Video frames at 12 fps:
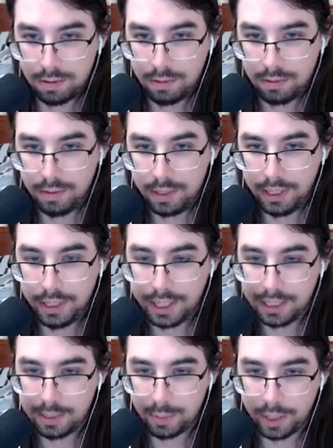Really
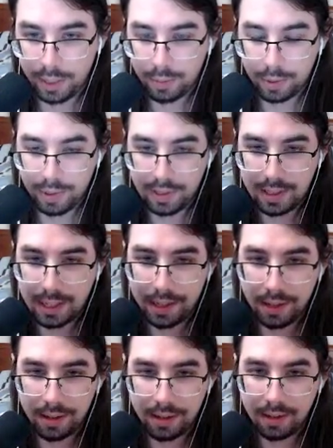nice break point
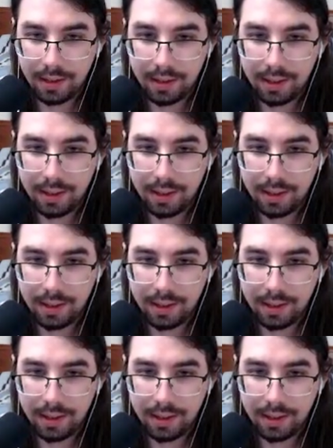there, and